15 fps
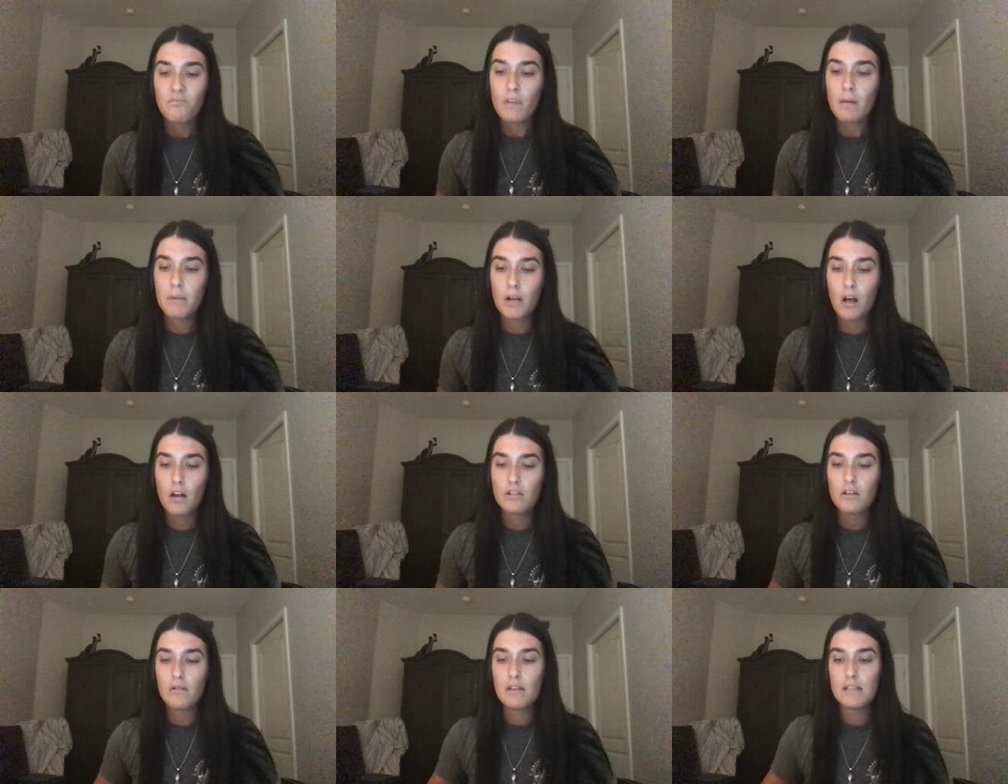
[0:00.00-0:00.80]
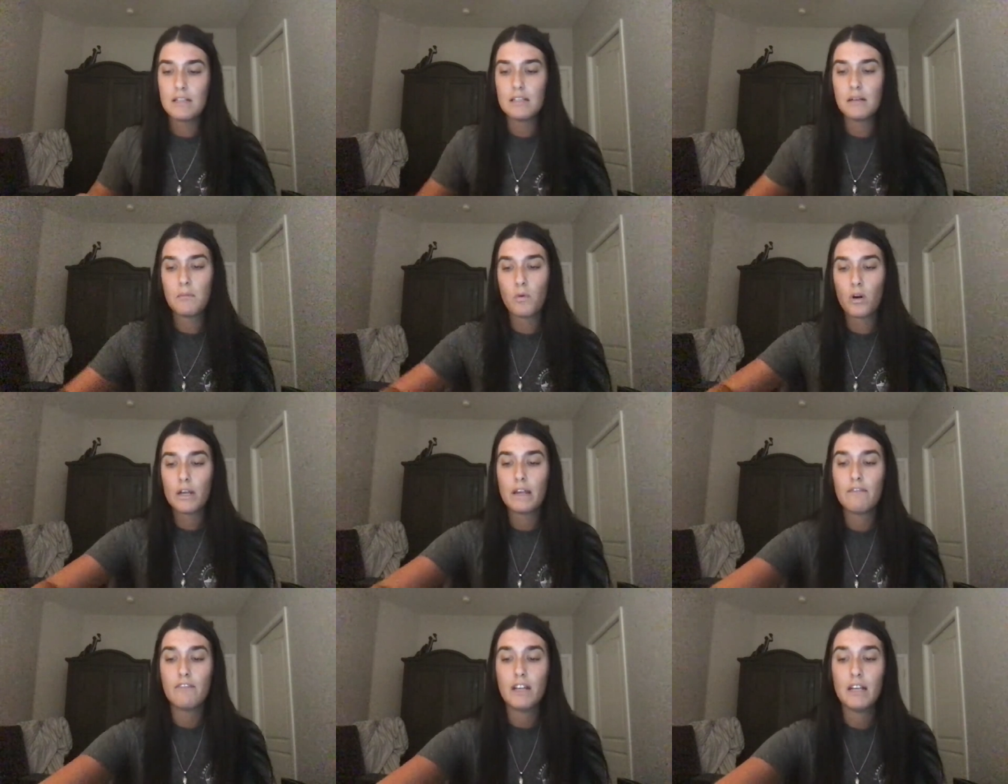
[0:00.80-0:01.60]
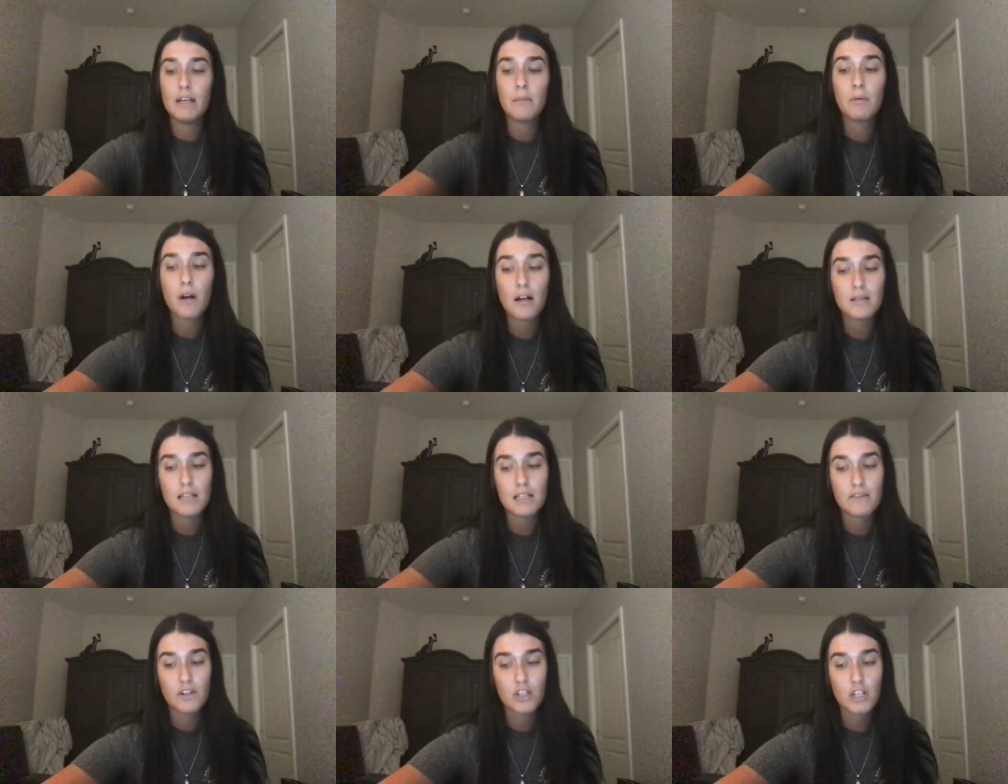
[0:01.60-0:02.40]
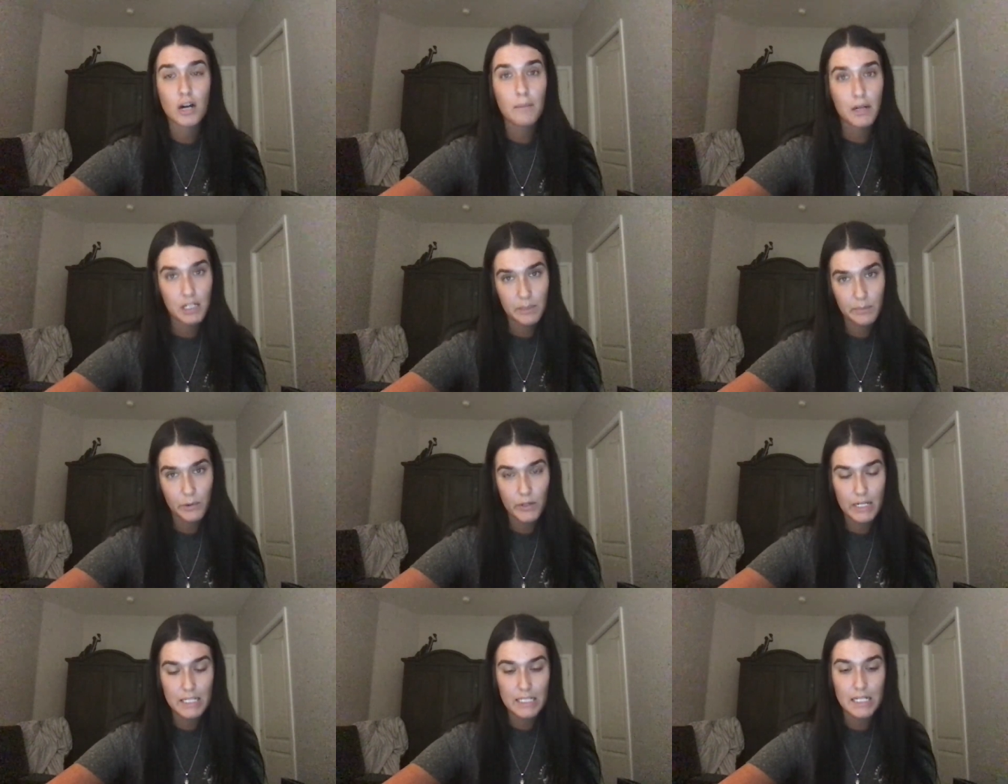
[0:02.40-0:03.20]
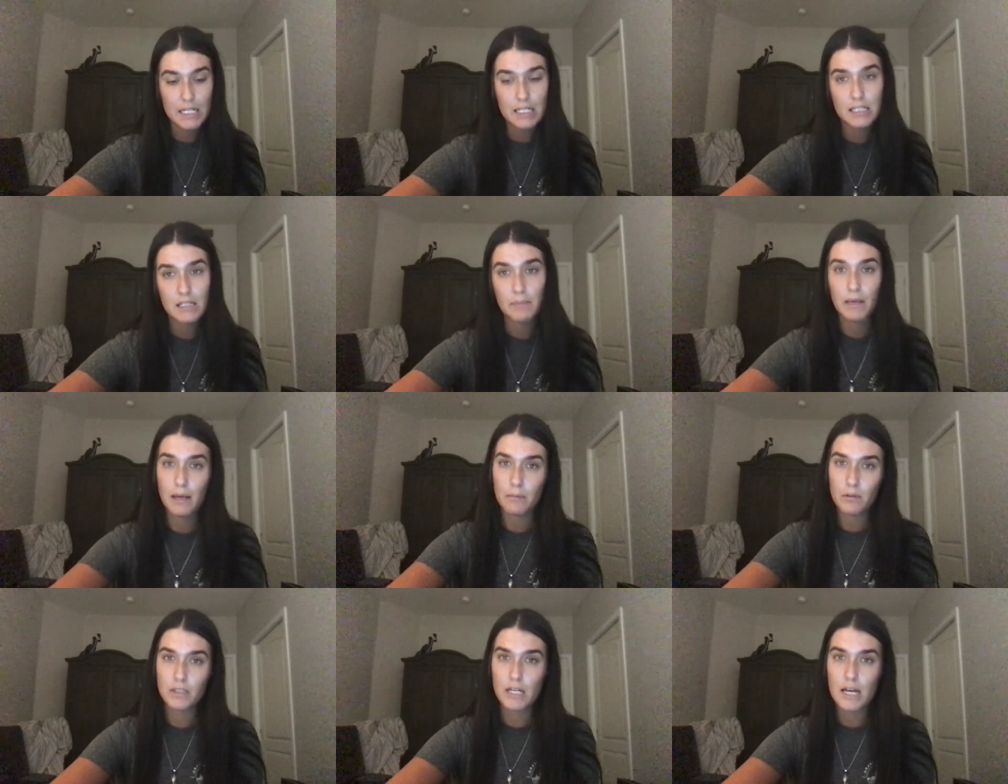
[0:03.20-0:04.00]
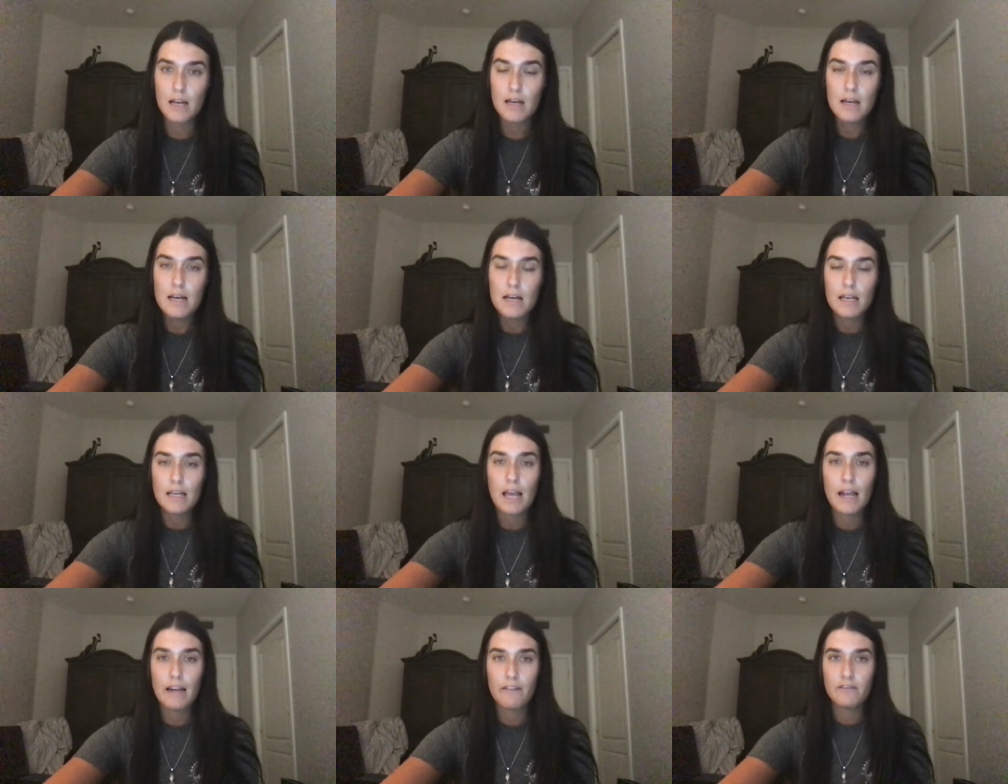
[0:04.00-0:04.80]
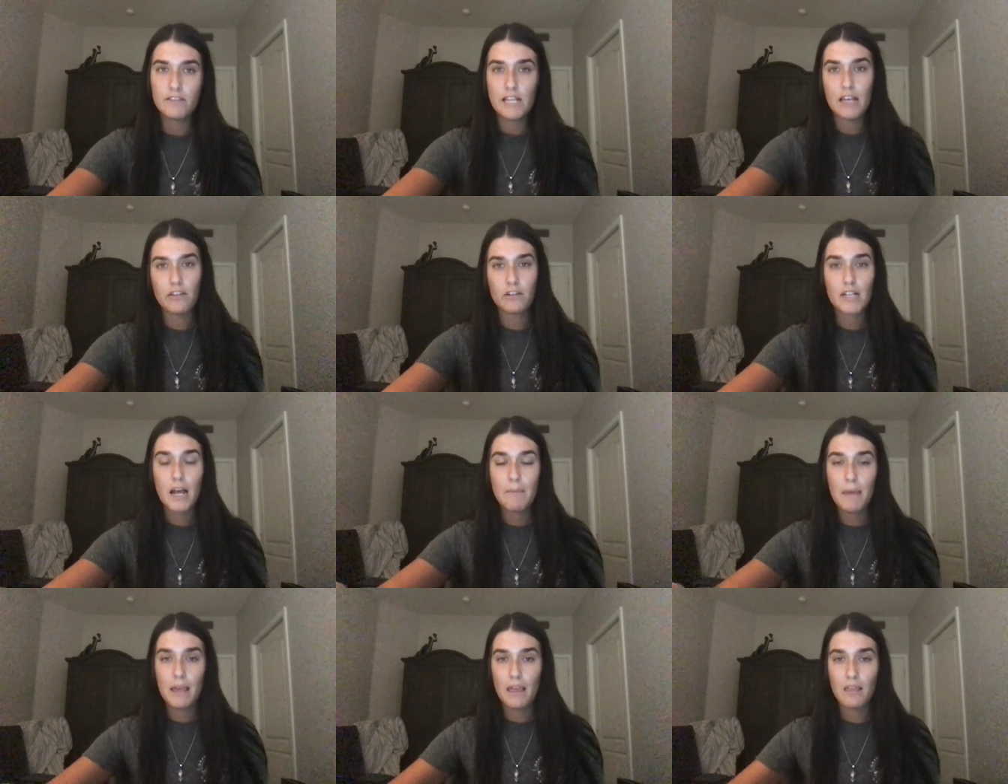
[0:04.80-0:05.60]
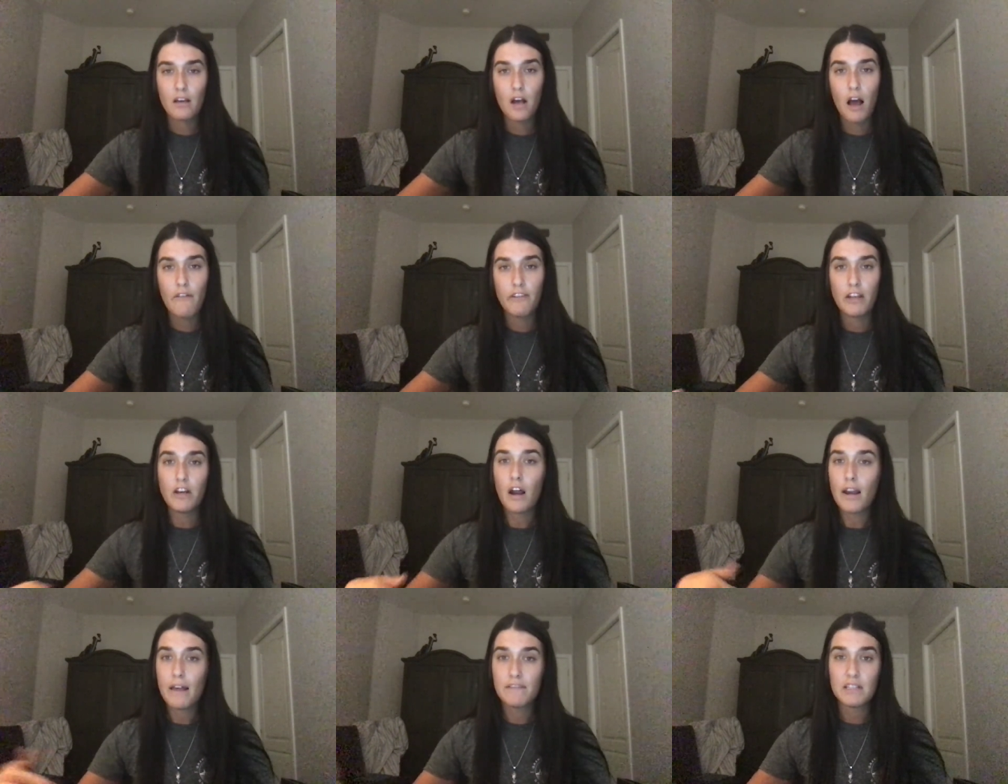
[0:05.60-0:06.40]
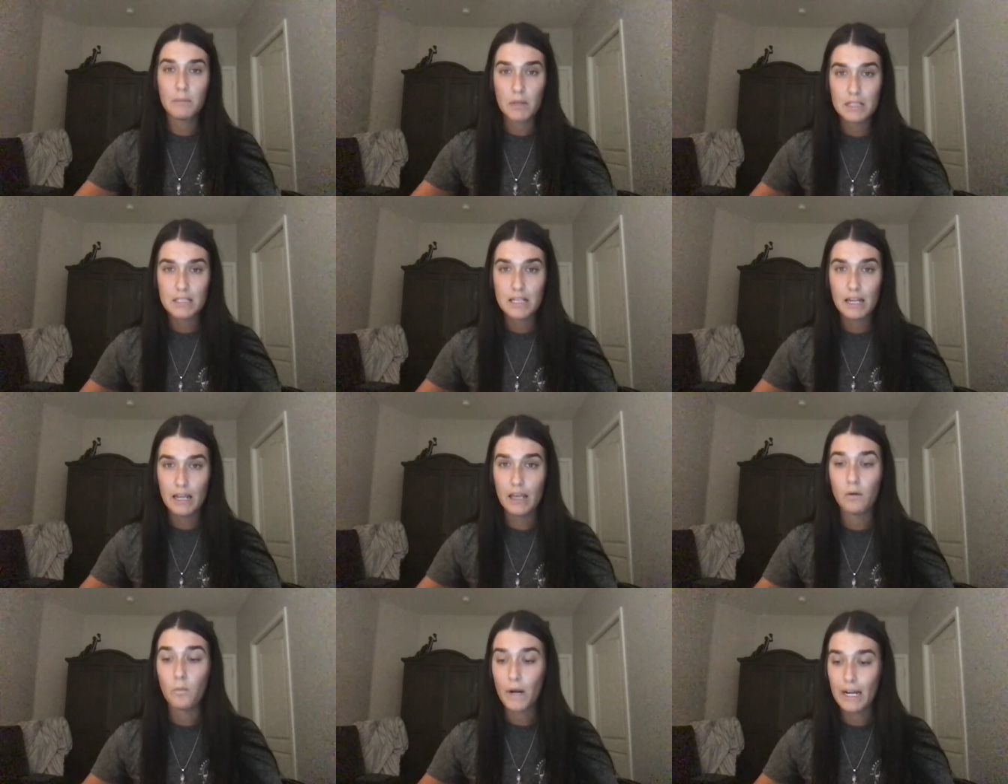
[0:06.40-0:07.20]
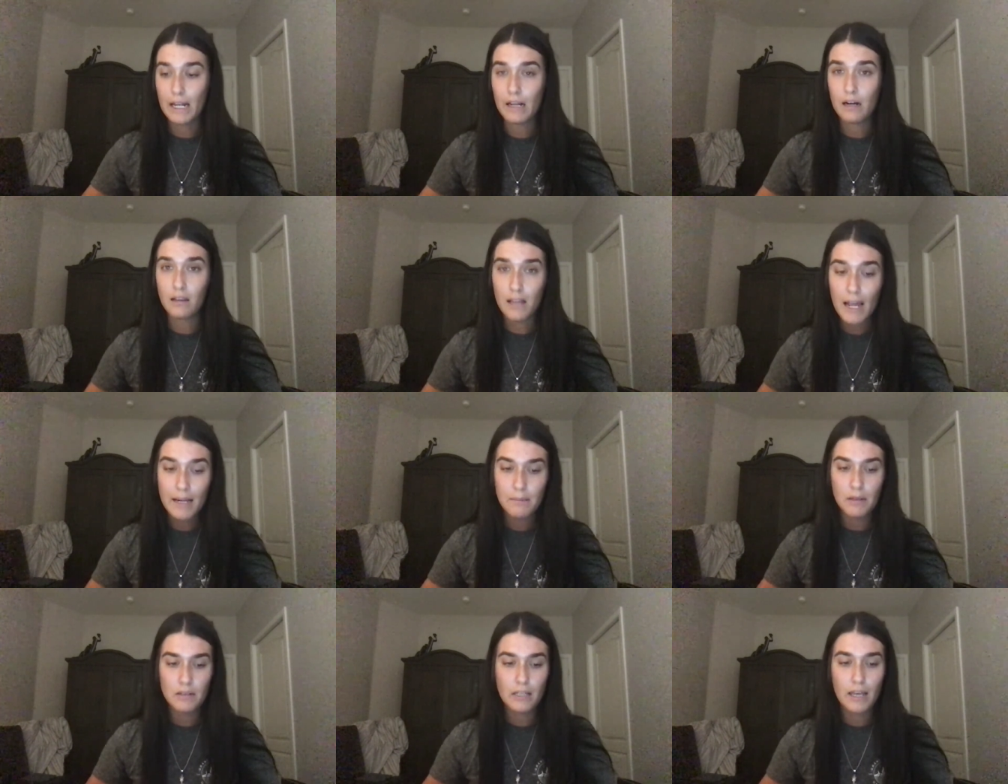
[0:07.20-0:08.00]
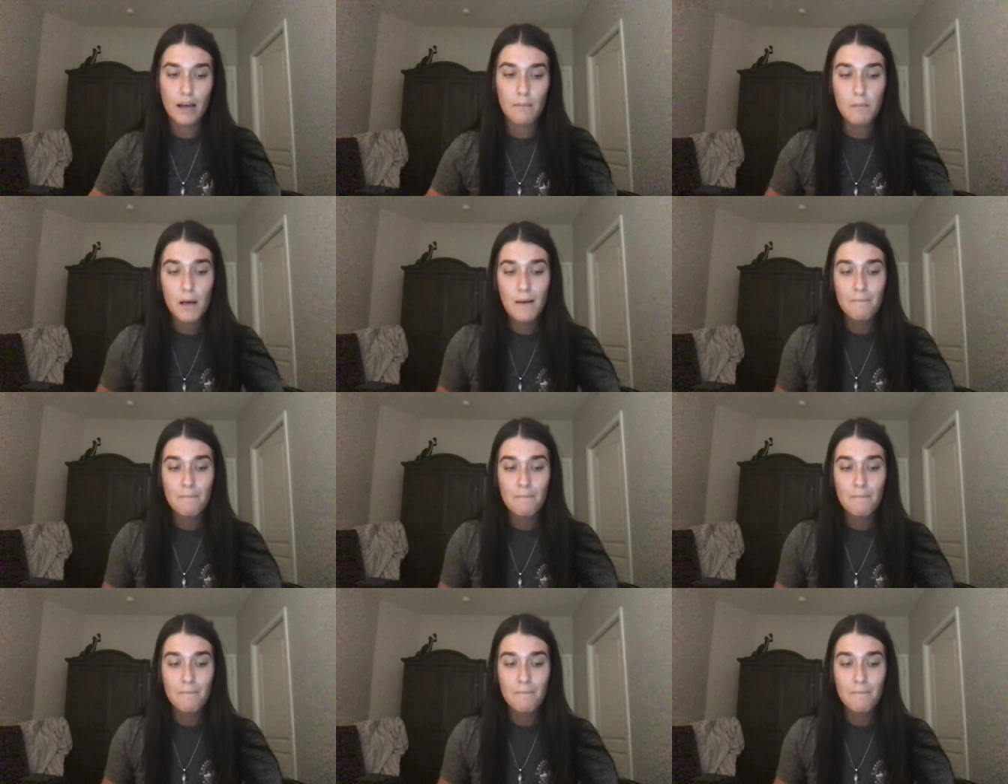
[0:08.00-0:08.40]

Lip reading: But also this is a more convenient process for Starbucks baristas to be able to kind of take their time making the coffee and not have someone sitting and waiting in a line building up.